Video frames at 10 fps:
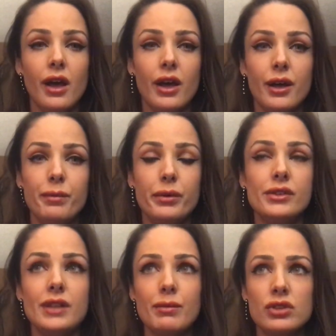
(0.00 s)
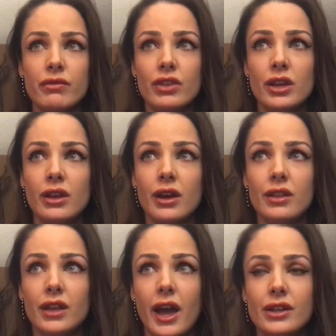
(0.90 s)
uh, perception of the uh,
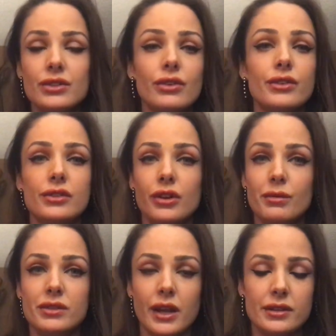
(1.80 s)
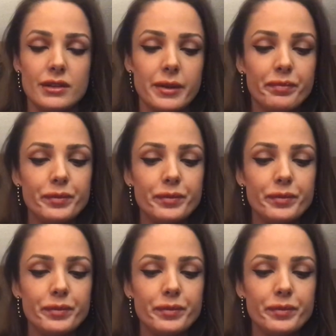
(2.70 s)
the external circumstances.